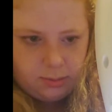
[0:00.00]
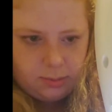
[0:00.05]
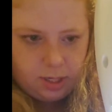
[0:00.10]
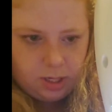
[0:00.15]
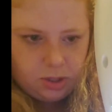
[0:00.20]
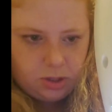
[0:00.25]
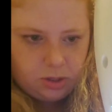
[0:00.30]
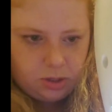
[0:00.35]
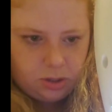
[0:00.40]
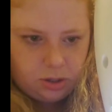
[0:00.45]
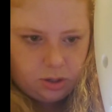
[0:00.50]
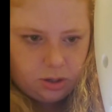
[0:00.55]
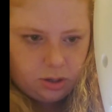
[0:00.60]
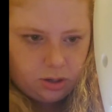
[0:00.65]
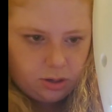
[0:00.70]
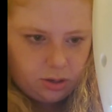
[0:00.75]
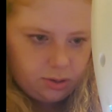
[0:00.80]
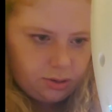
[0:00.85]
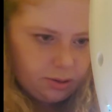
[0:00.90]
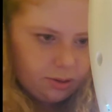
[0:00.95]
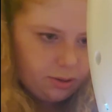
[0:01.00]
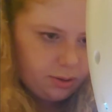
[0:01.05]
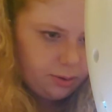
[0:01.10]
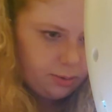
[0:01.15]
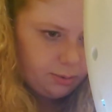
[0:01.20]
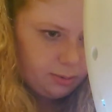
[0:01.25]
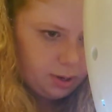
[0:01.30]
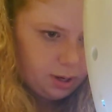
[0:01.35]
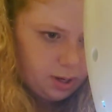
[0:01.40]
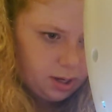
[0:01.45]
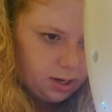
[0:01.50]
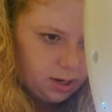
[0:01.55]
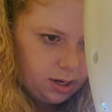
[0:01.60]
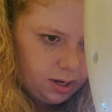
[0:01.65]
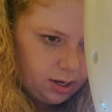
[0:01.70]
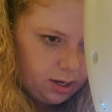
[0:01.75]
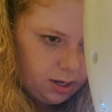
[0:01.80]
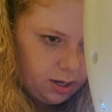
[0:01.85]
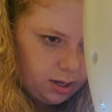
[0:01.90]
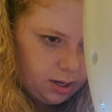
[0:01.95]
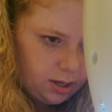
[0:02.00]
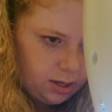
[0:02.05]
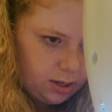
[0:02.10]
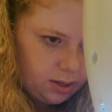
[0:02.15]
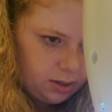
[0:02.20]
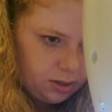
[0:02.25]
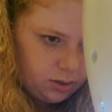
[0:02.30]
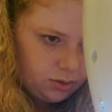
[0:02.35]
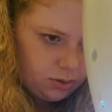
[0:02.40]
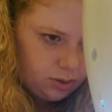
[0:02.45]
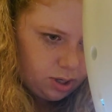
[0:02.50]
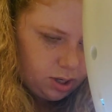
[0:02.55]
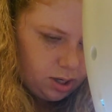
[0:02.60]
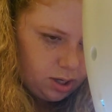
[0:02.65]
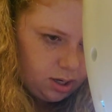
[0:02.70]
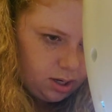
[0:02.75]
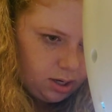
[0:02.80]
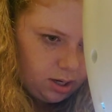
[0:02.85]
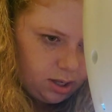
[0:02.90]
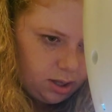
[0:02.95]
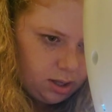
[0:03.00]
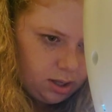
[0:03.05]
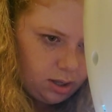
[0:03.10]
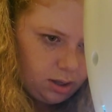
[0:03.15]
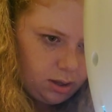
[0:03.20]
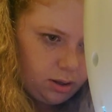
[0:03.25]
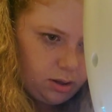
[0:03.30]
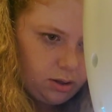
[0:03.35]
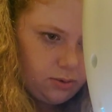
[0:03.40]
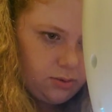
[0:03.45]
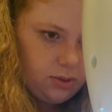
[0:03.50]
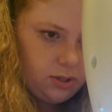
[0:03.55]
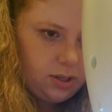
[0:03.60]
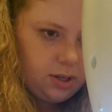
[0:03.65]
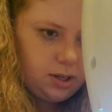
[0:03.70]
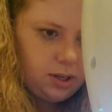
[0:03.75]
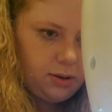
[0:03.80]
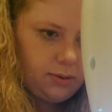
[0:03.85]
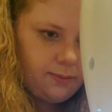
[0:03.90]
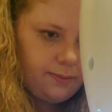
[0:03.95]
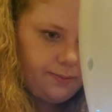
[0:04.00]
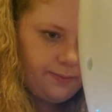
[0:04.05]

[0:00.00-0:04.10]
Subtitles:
make sure the thread is straight, and then close it.